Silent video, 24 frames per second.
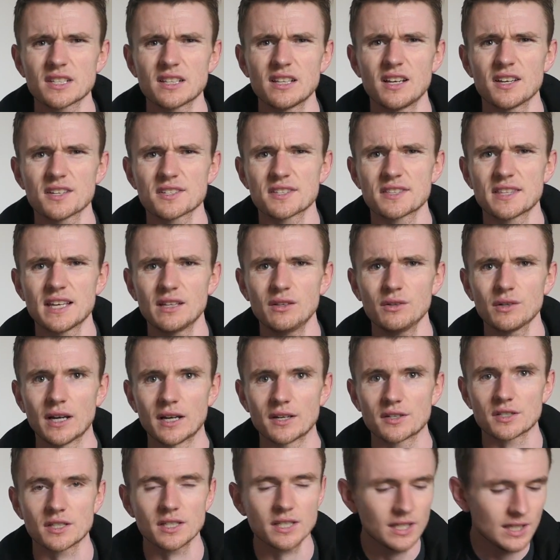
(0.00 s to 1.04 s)
surprised it lasted that
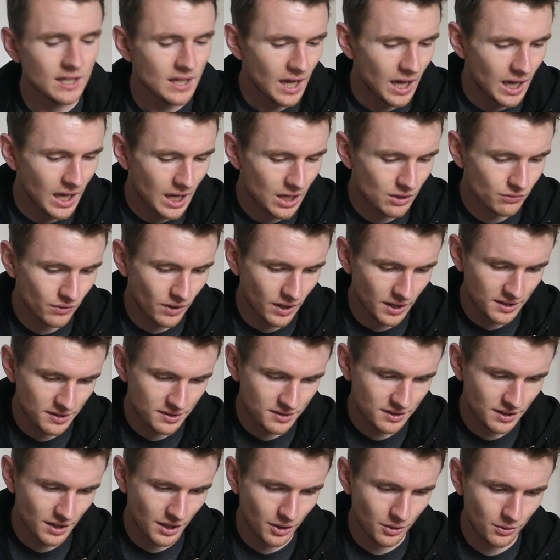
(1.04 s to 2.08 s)
long, actually.
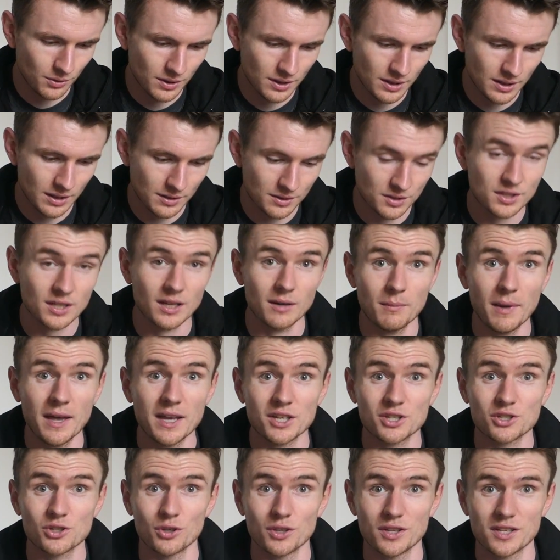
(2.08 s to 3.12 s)
Right, so I'm just
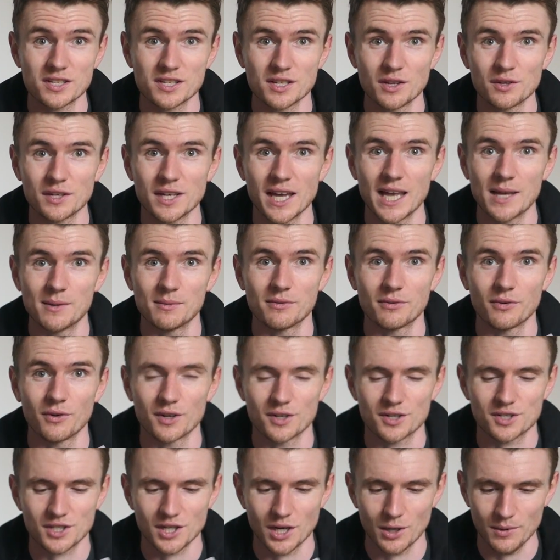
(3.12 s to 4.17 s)
going to make sure this is okay
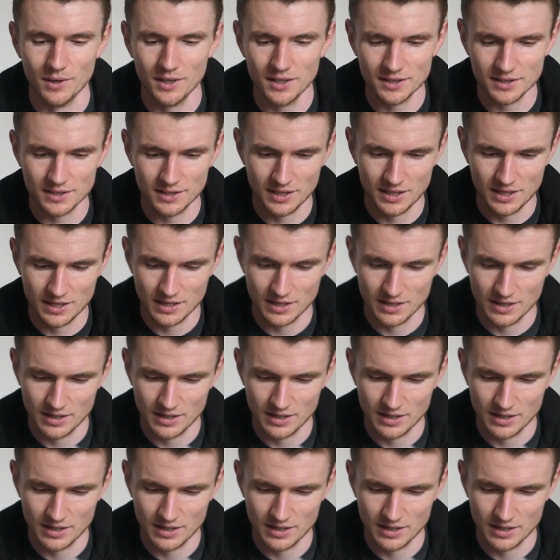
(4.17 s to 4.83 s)
before I show it.